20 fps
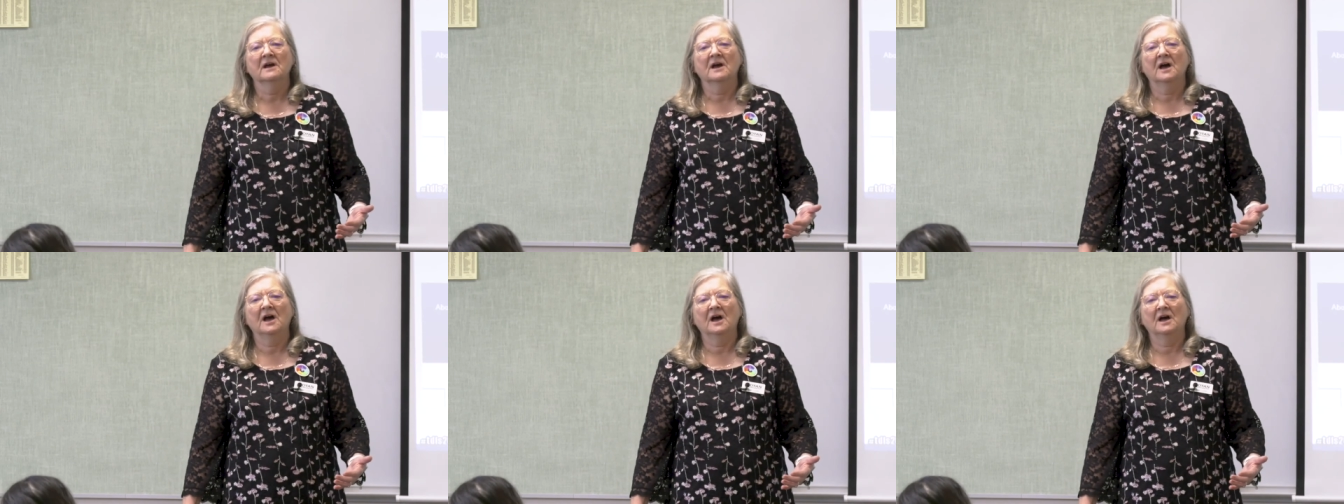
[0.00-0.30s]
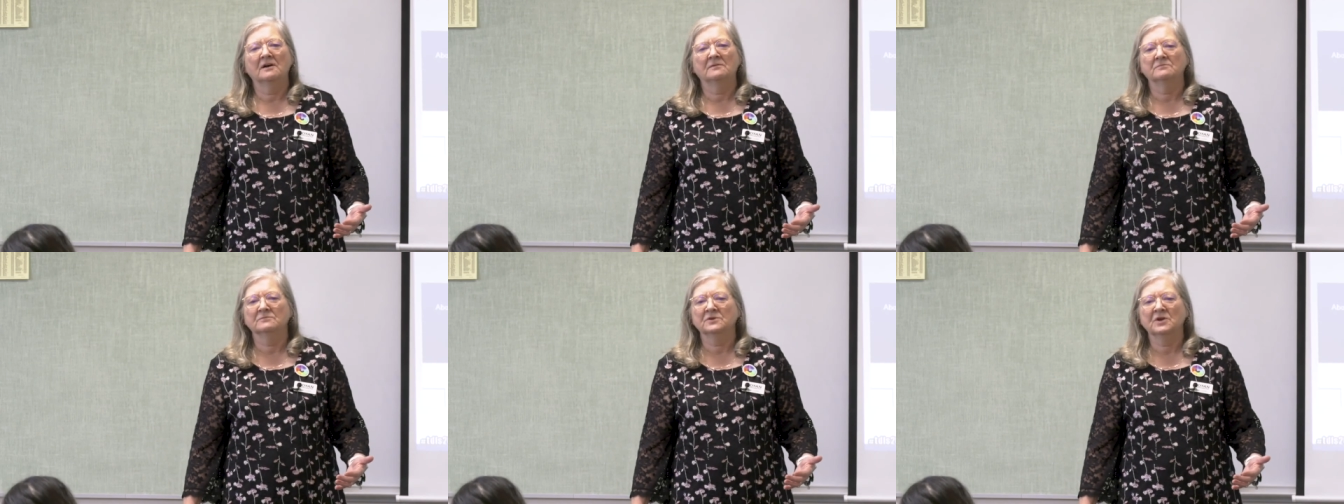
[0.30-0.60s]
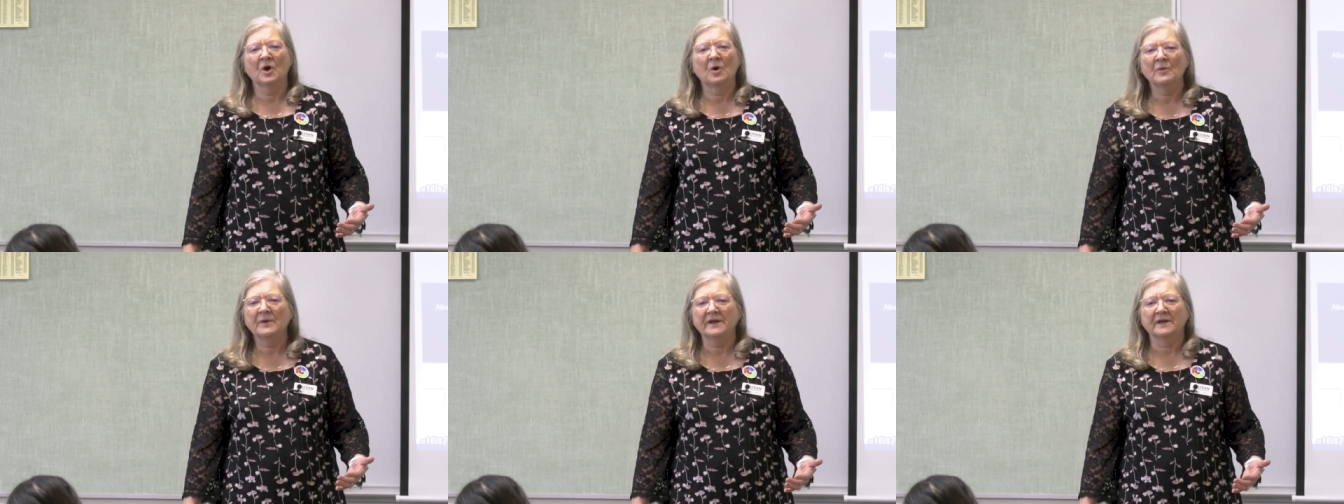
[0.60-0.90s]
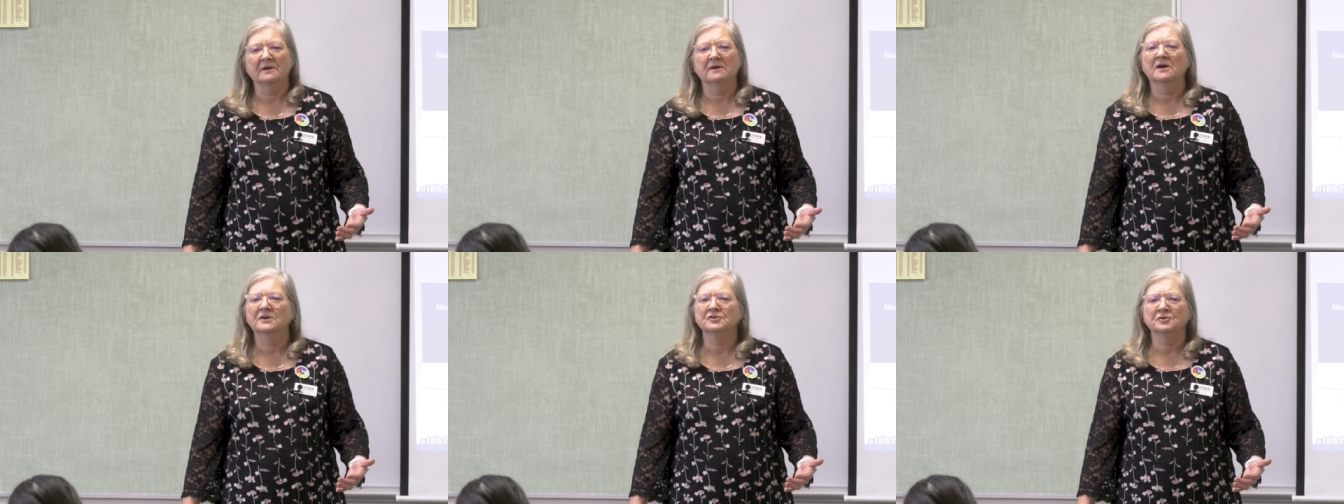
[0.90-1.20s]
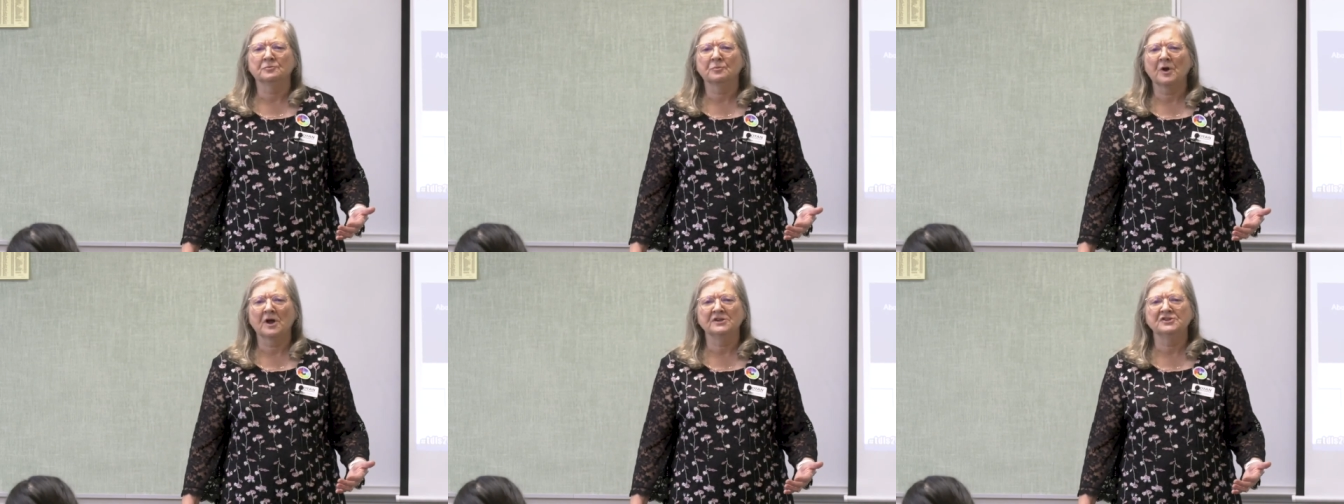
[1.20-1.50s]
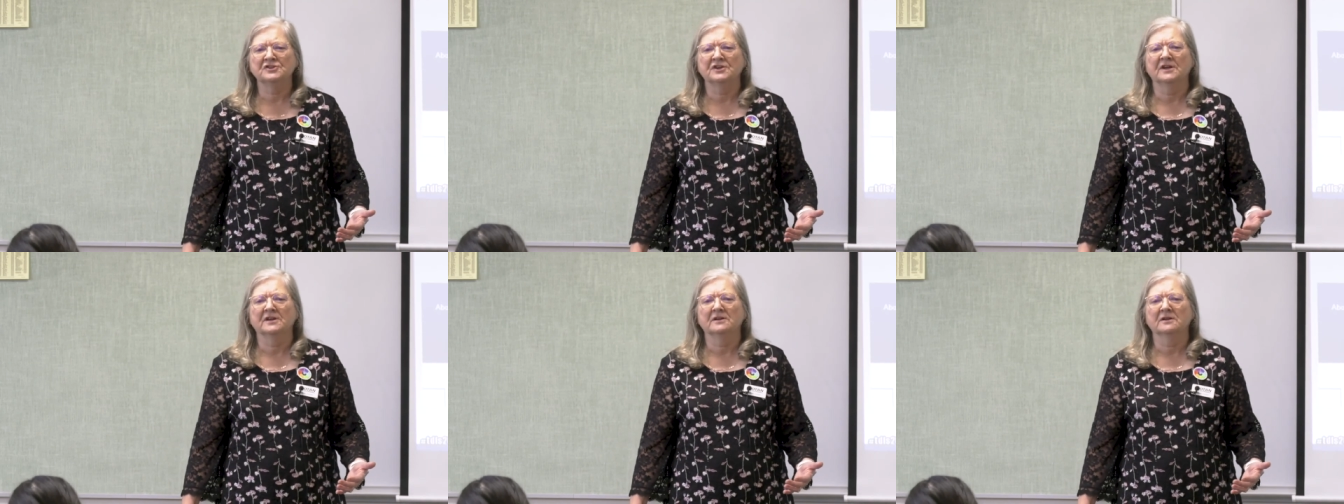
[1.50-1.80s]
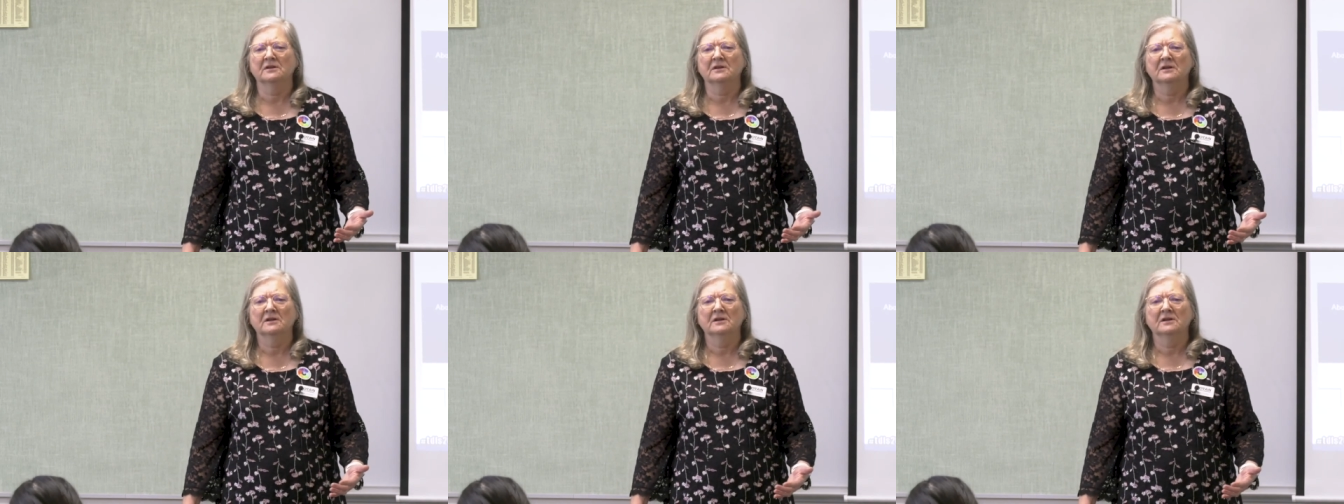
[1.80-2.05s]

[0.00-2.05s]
um, going on your project.